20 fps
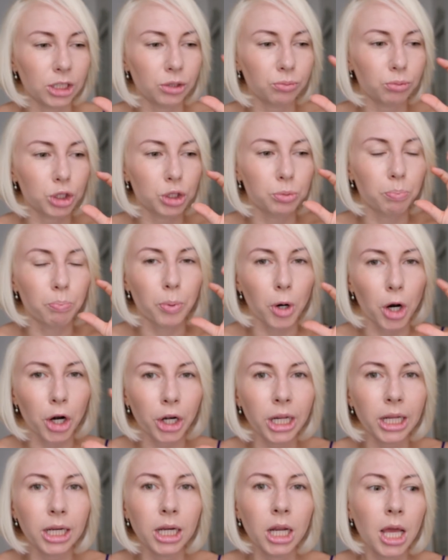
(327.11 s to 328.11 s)
It was
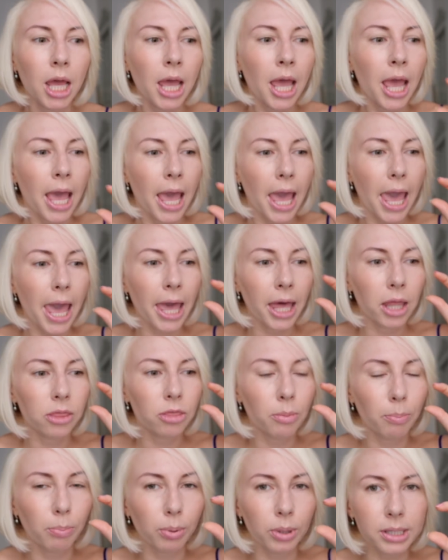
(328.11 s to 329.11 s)
burning,
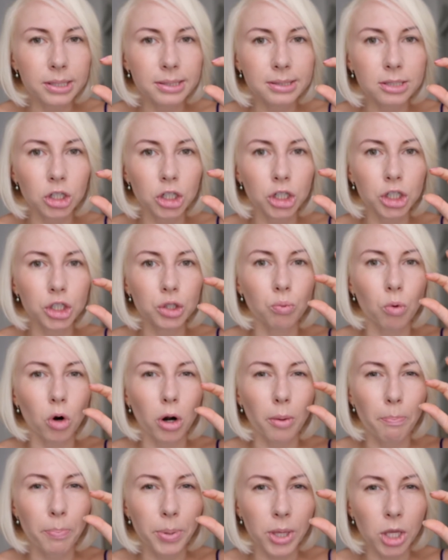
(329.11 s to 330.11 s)
and the blisters were
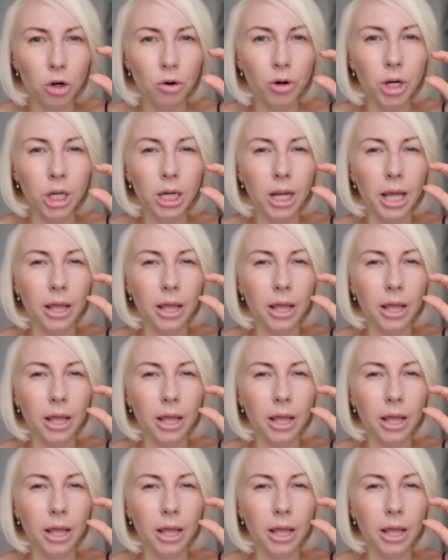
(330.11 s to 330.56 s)
appearing,